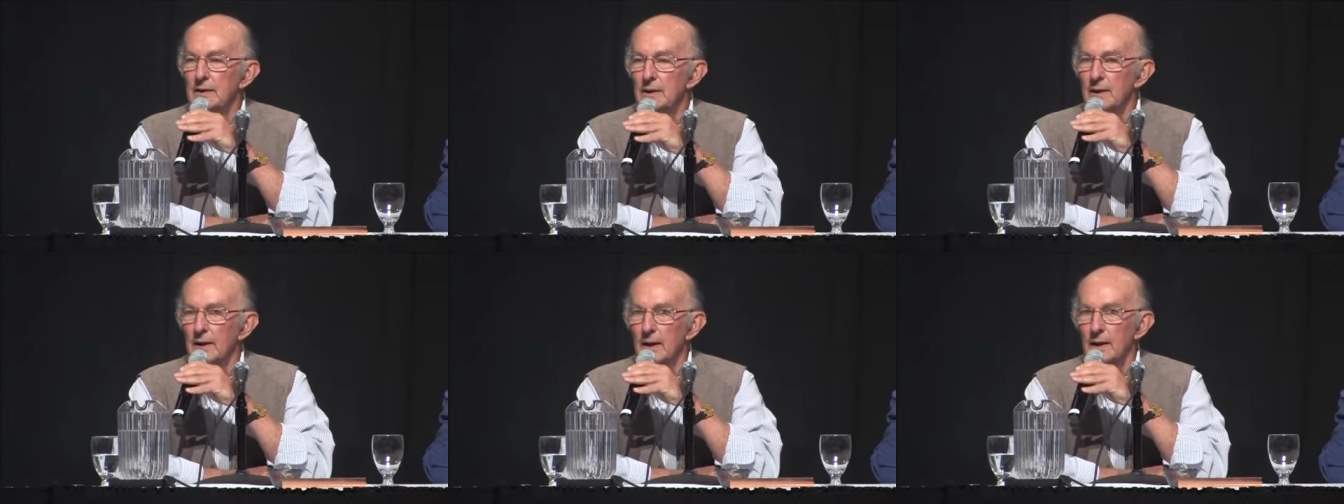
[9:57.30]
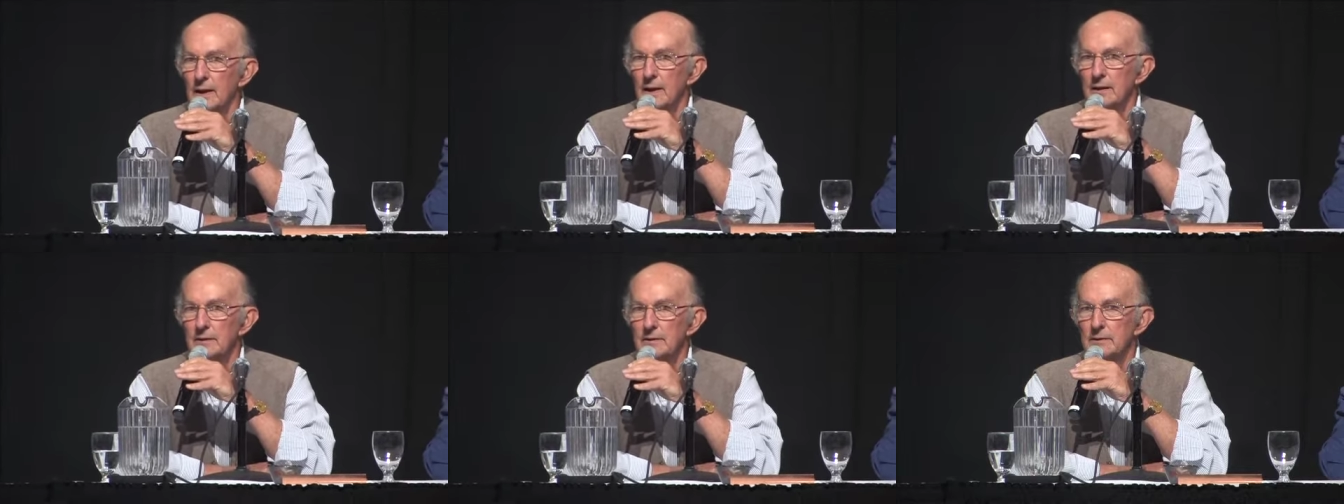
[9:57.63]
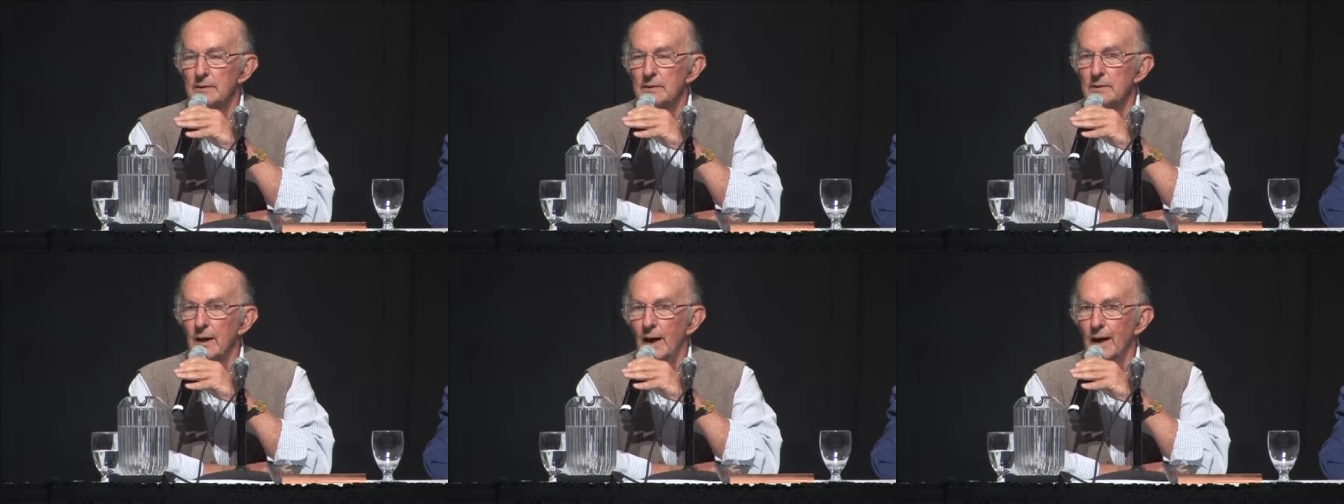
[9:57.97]
uh,
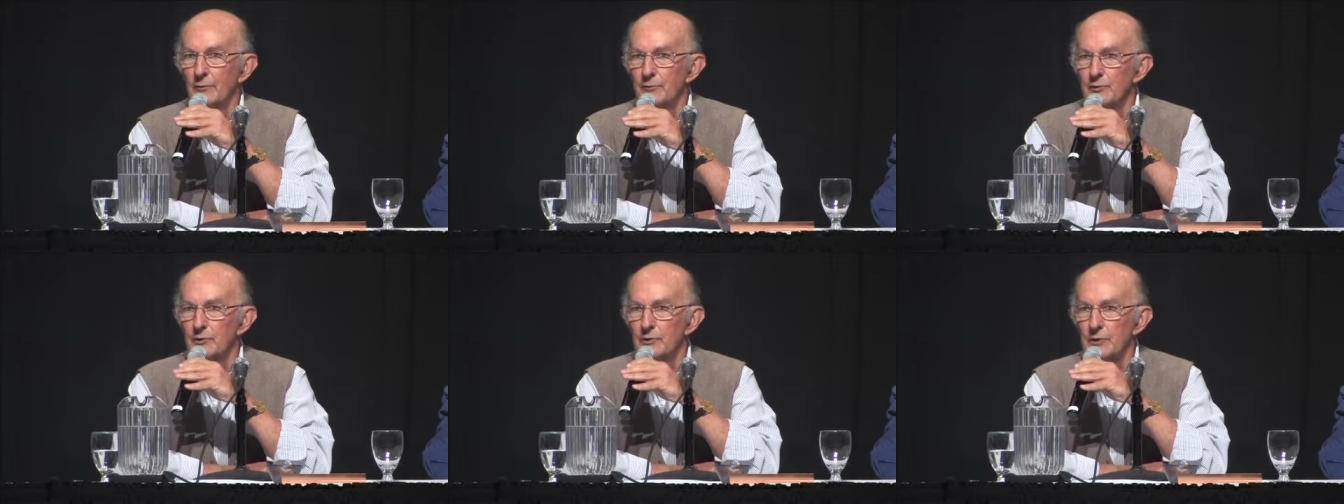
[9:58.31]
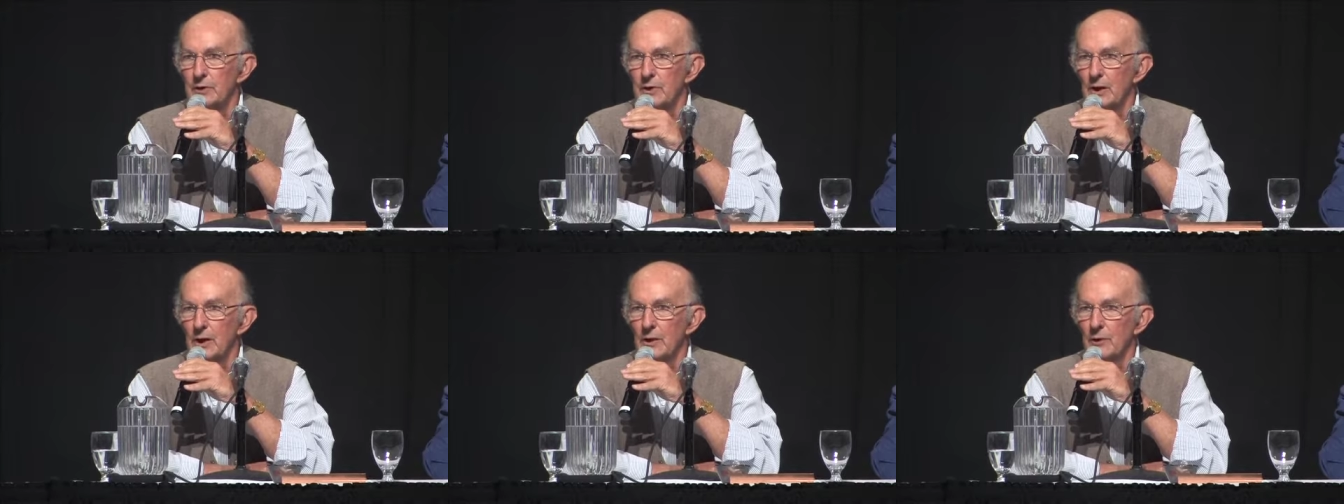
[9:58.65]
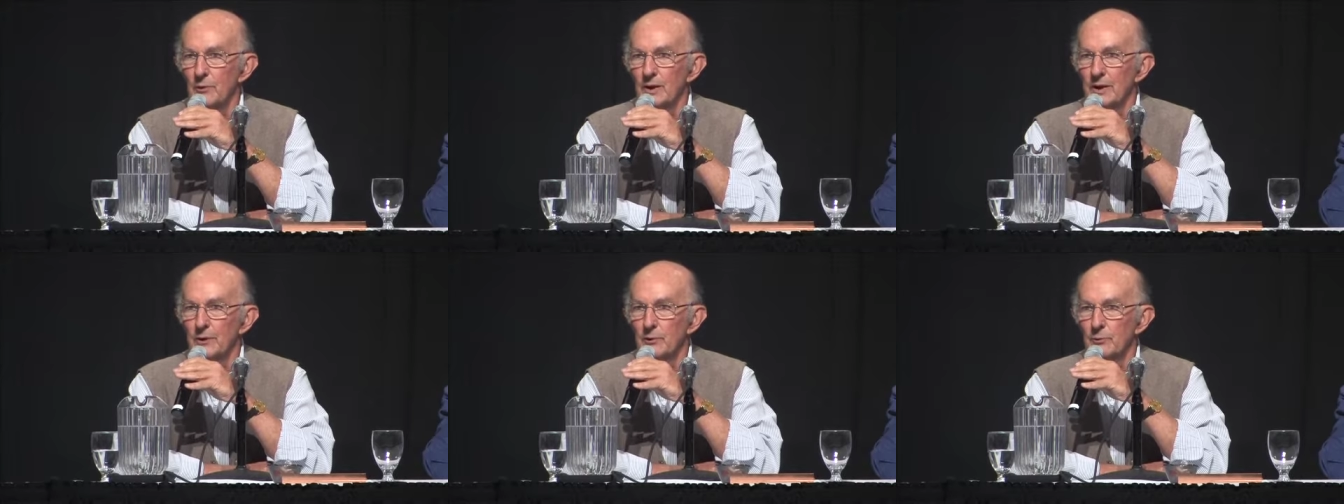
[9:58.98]
after the
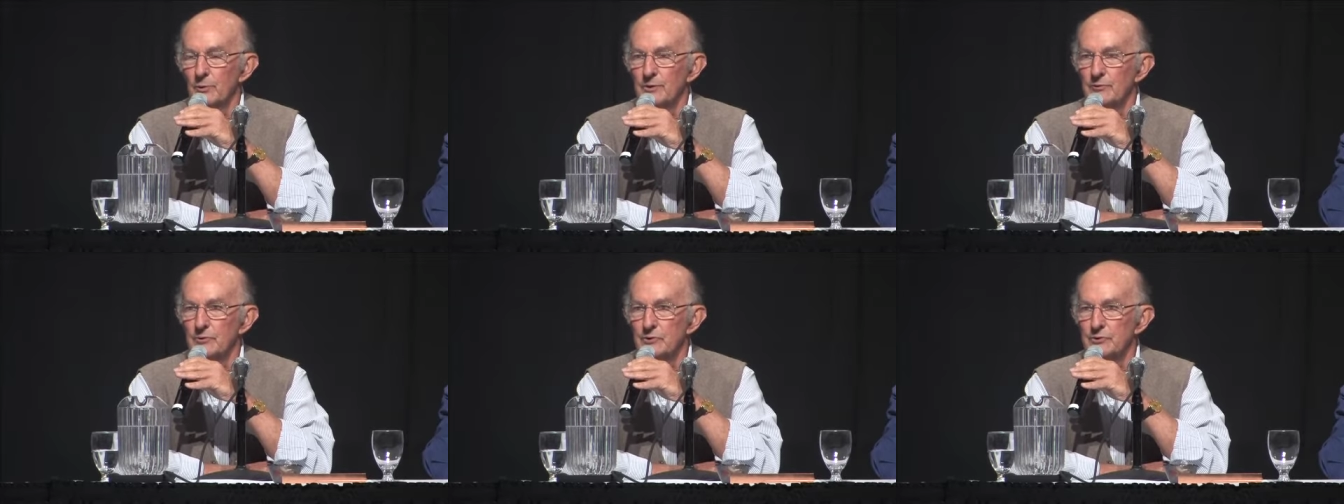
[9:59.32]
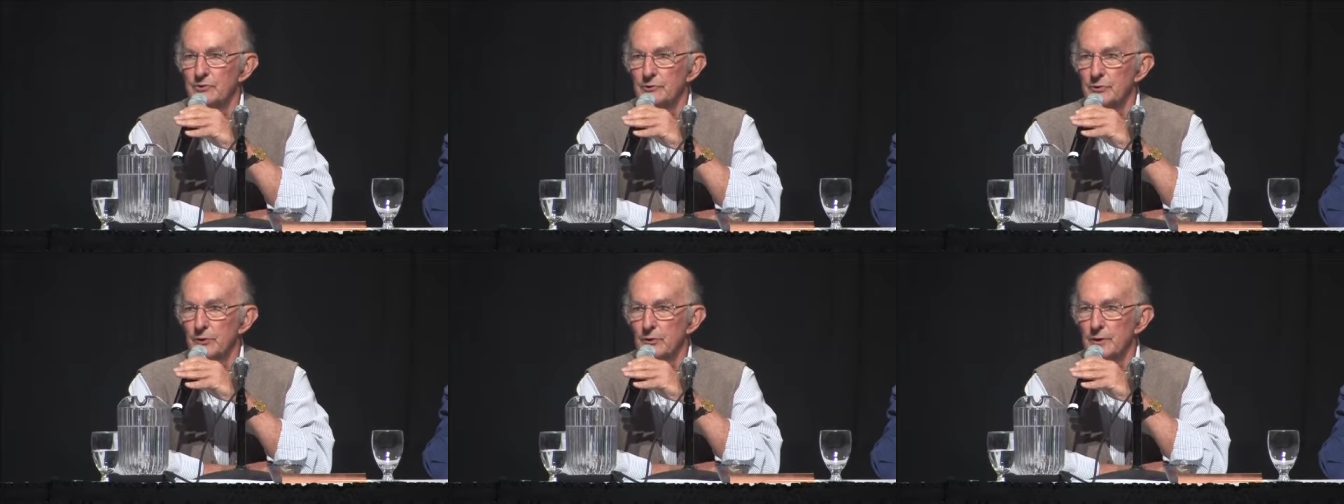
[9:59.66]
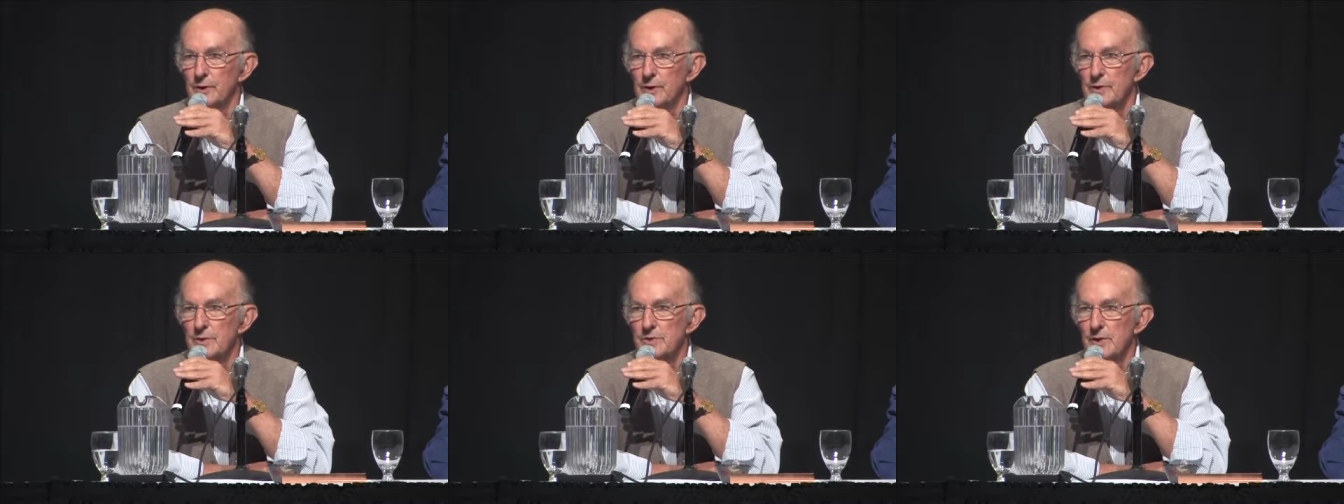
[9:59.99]
Colorado River
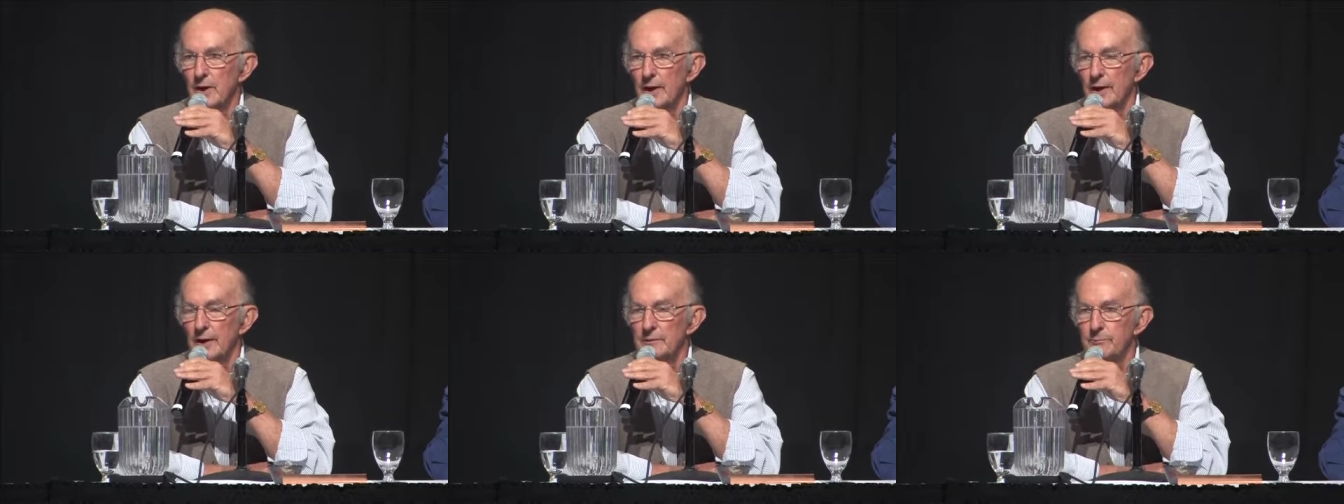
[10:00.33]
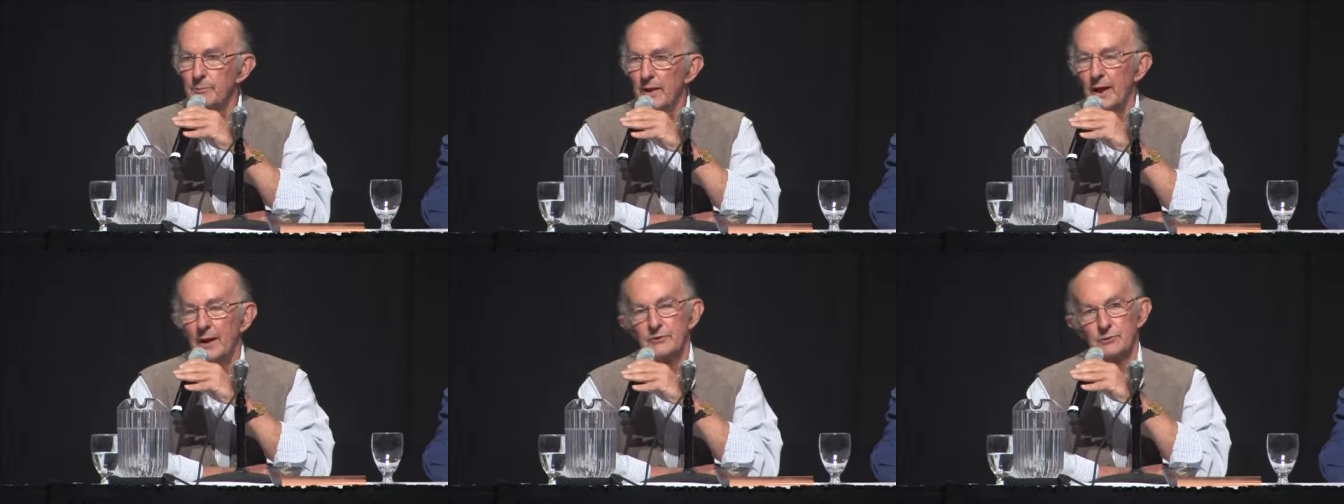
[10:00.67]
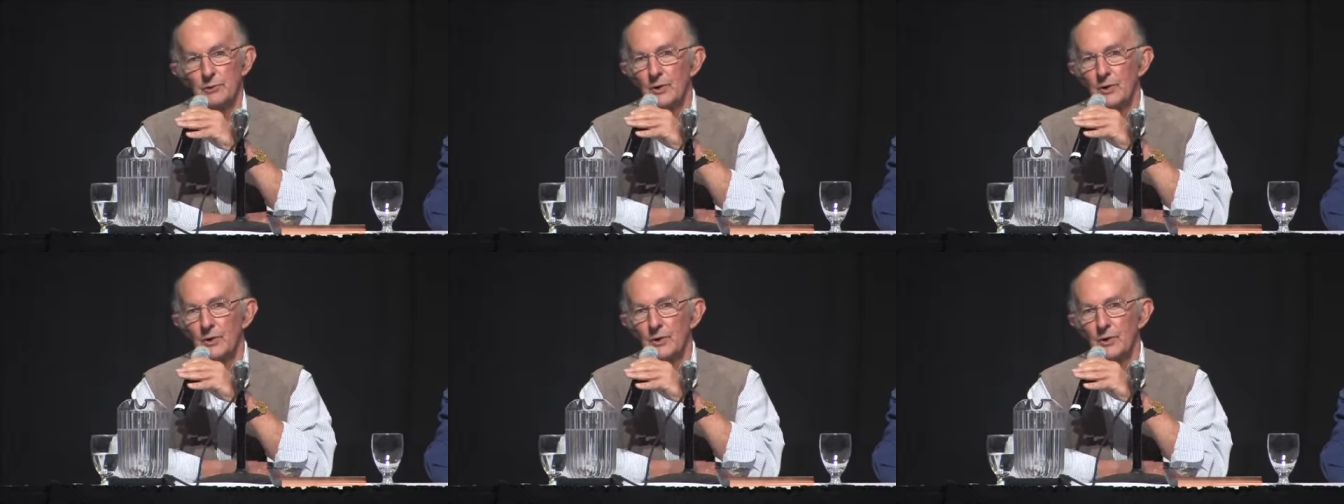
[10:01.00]
Storage Act passed,